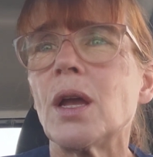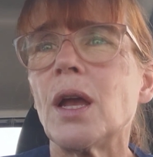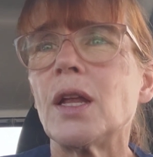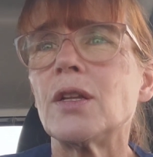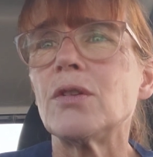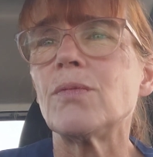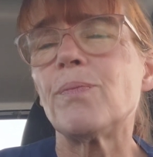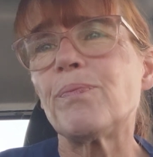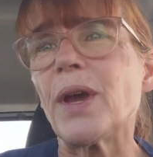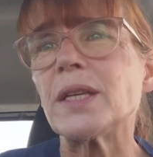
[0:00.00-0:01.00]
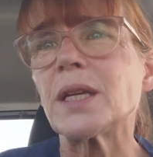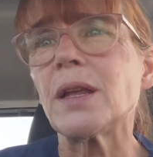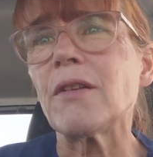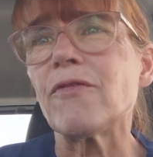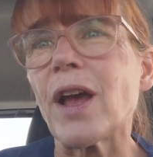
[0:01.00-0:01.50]
and you're
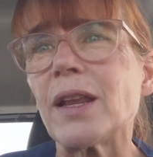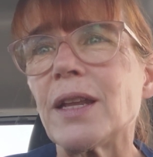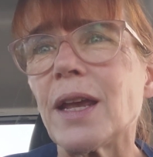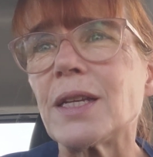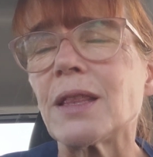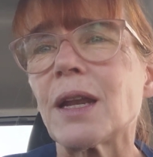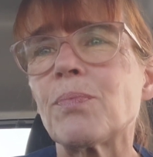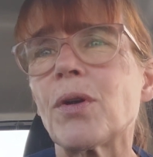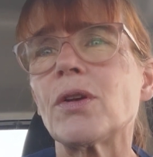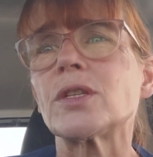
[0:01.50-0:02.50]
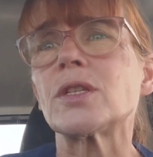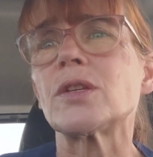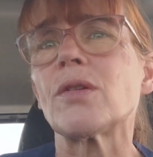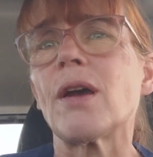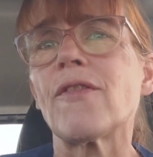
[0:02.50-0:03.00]
basically invalidating that person.
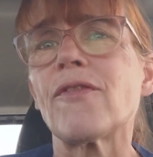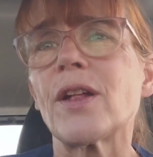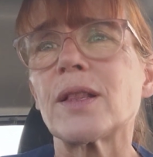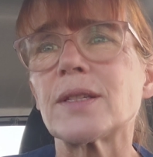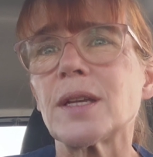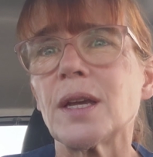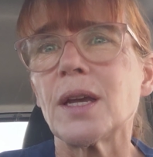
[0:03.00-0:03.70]
So I felt